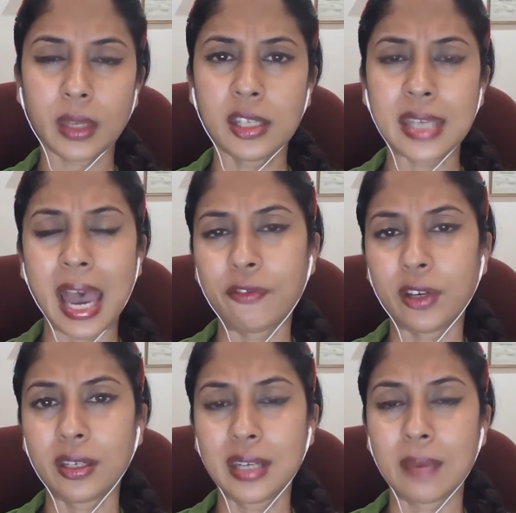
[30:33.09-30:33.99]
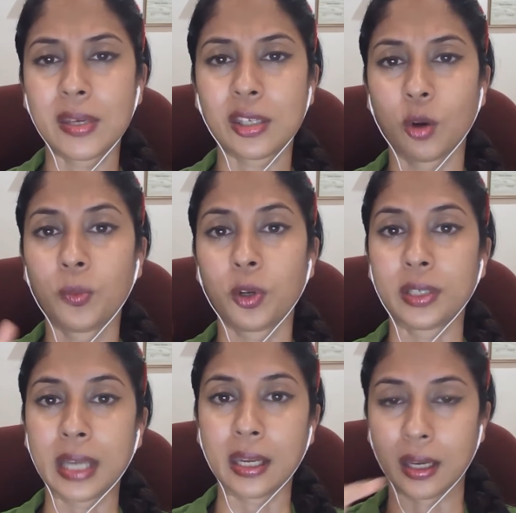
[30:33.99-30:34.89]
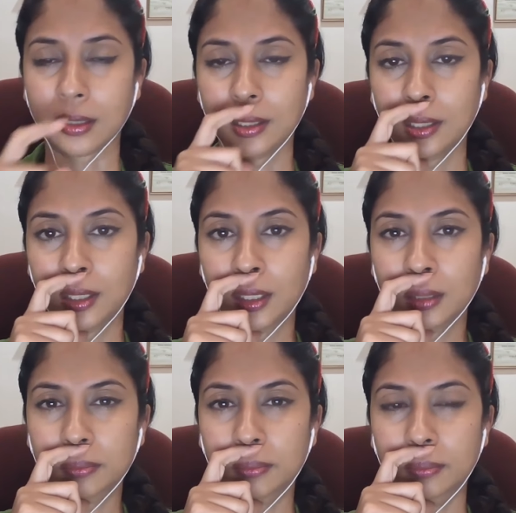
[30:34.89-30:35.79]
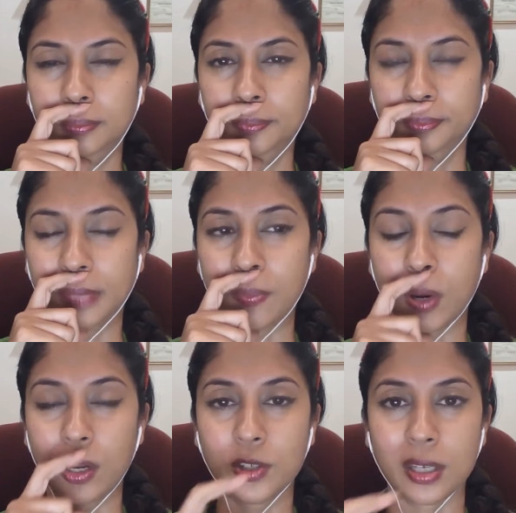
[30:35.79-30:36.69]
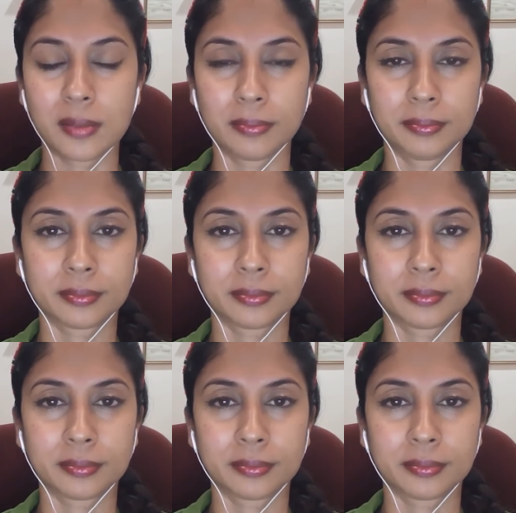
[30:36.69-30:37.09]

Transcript: Its African name is Umhlonyane. My apologies.